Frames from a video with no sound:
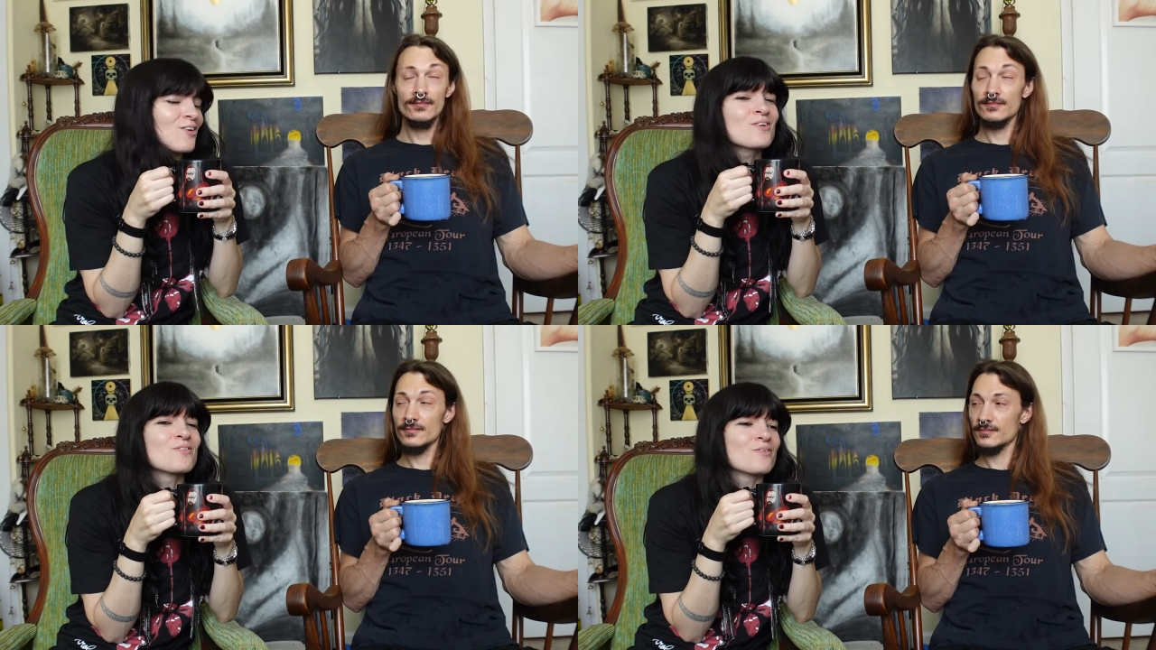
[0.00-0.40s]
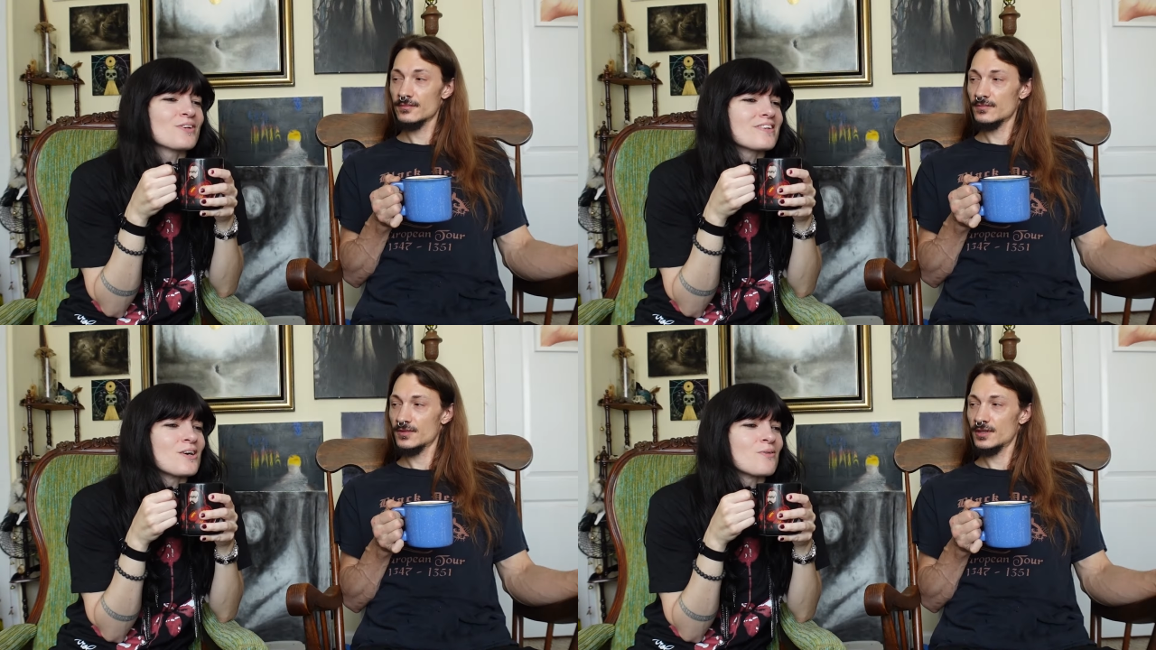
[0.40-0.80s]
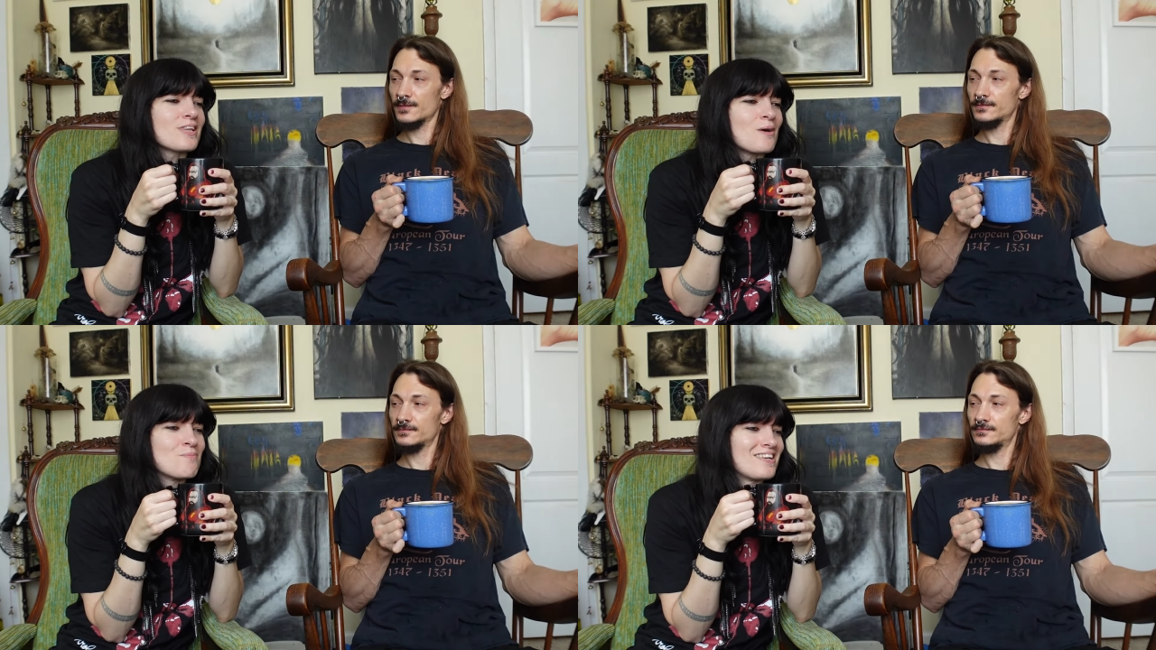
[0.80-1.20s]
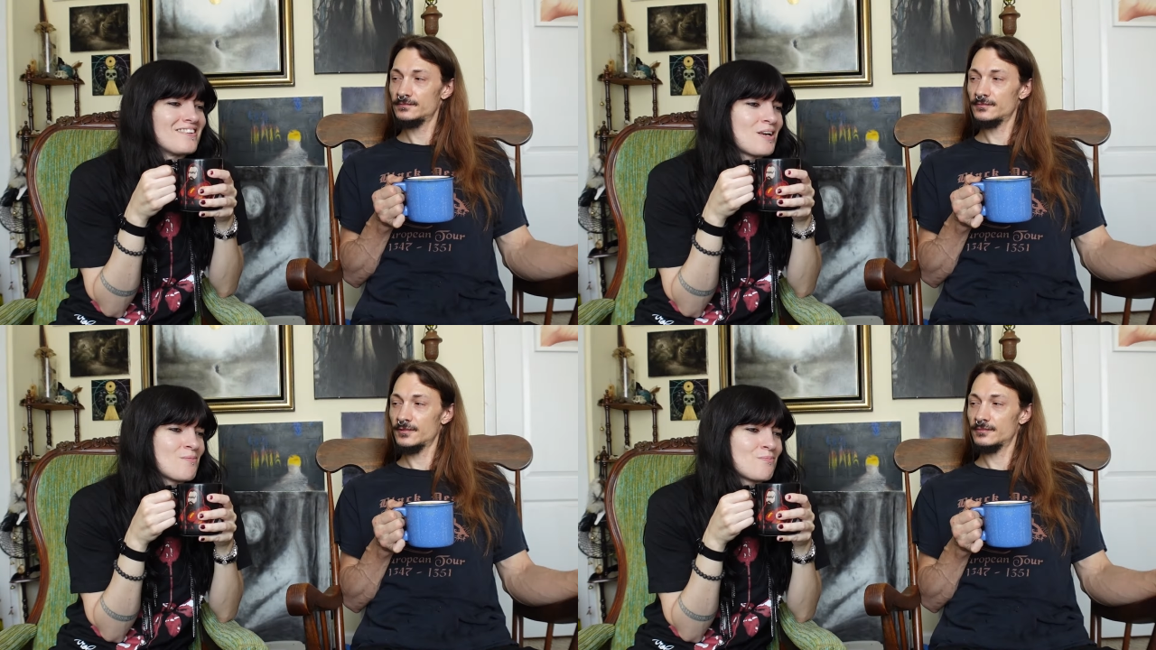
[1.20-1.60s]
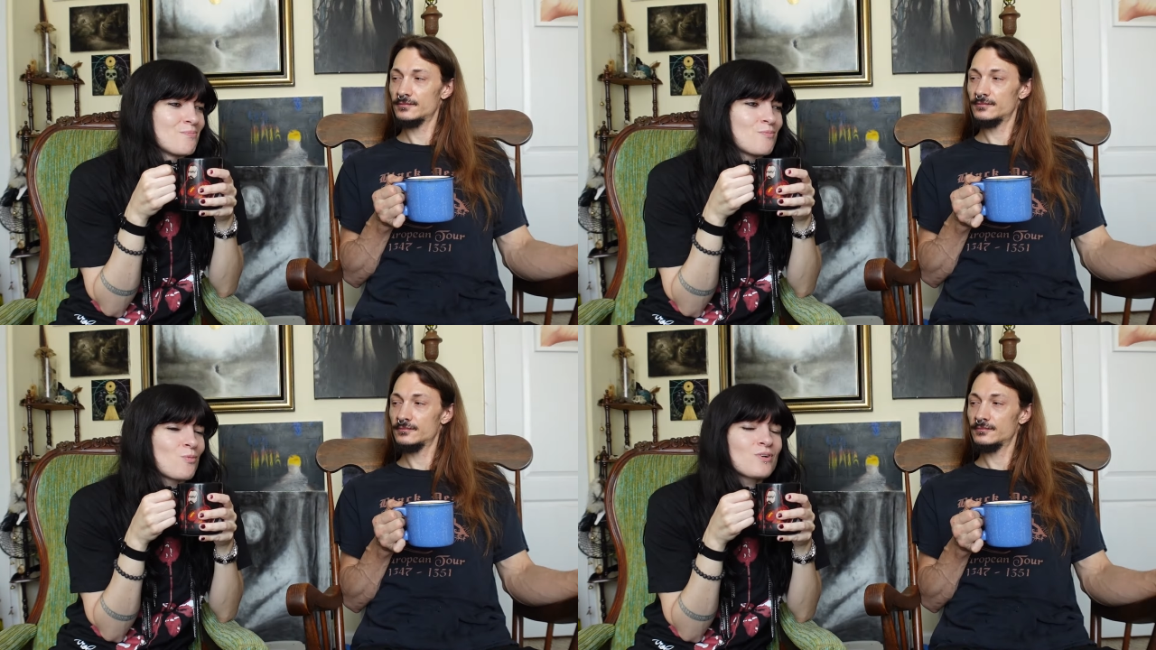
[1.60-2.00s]
Speaker 1: don't even really know what that means. I'm
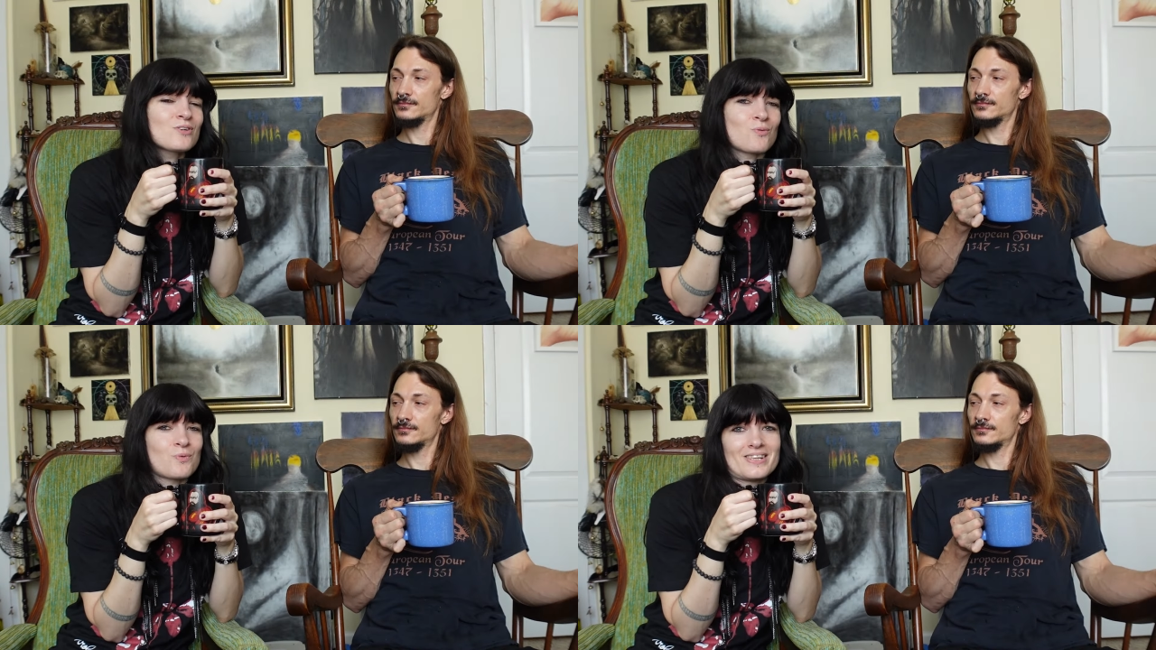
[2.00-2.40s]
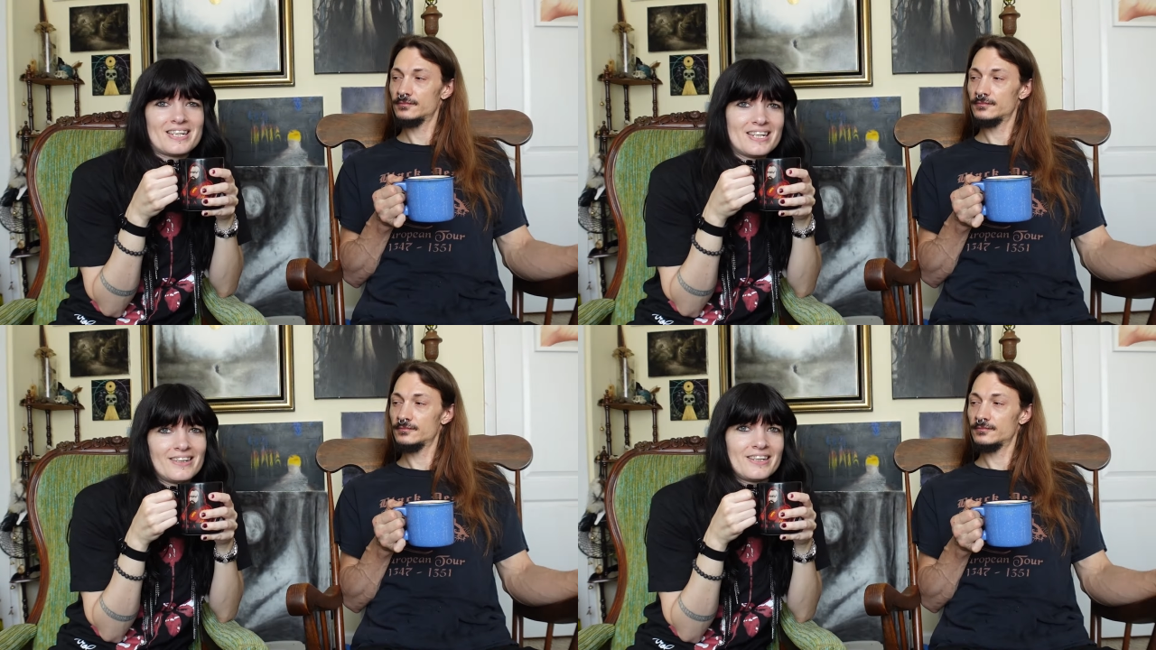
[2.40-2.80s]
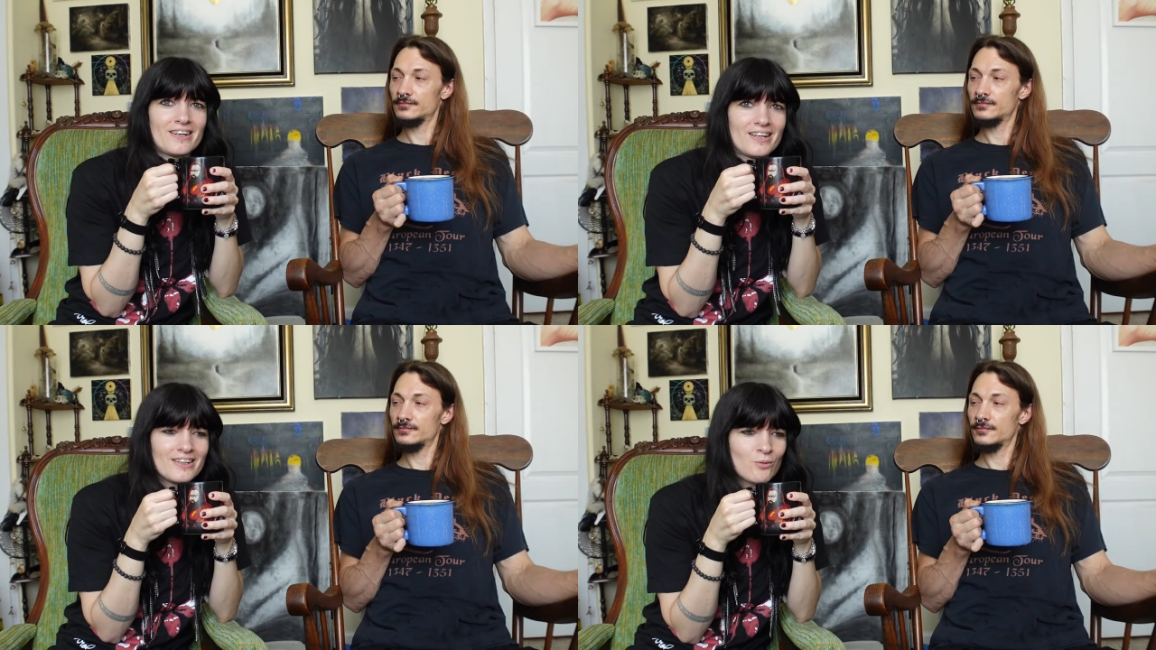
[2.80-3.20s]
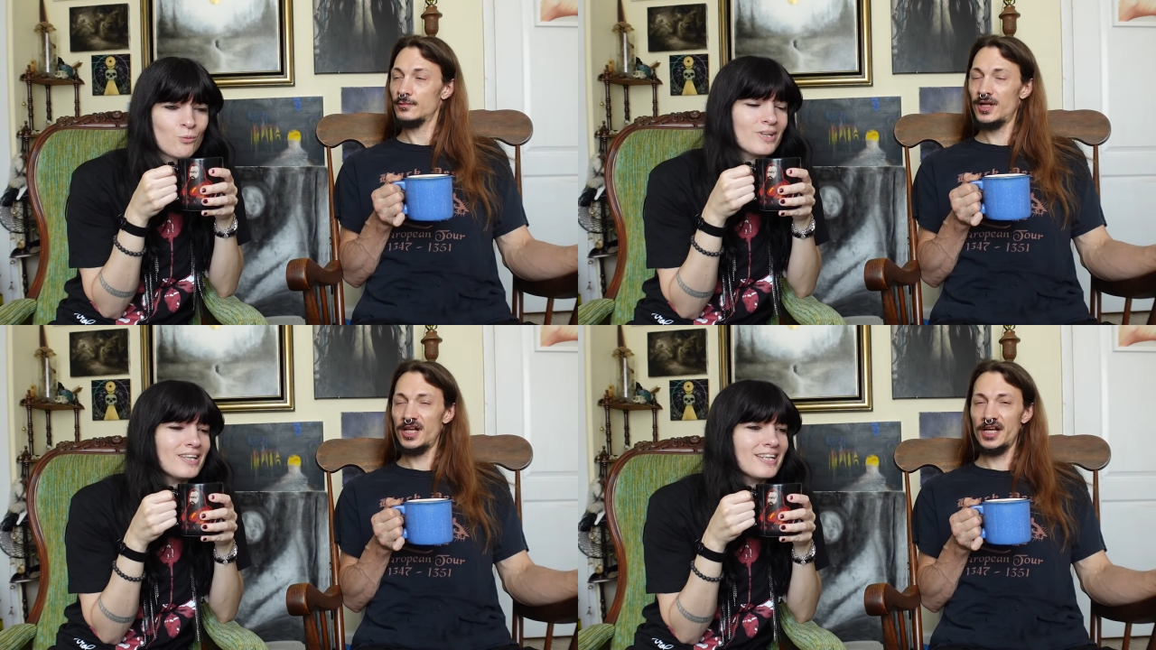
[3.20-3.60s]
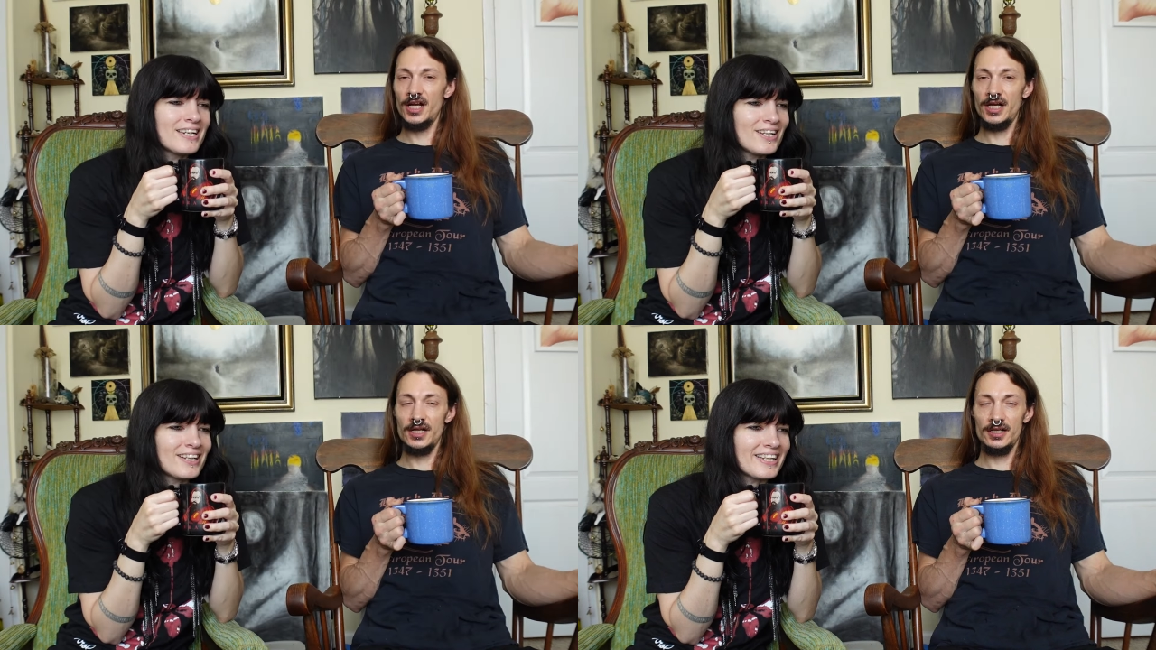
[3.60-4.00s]
we're willy nillying it. Willy
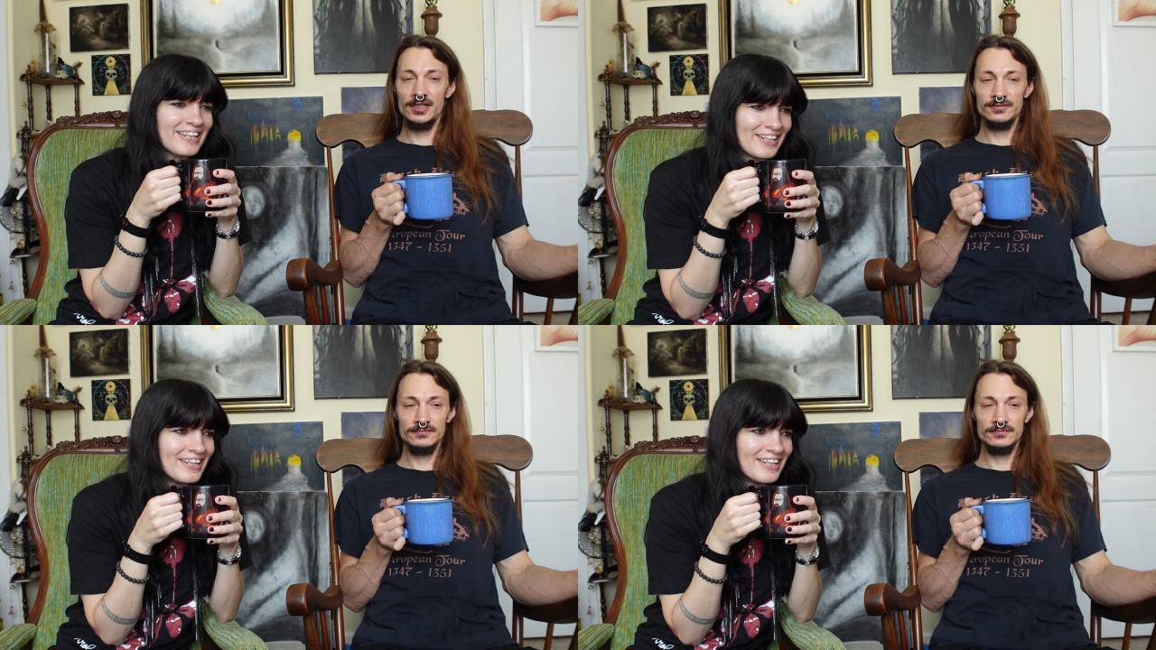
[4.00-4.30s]
nillying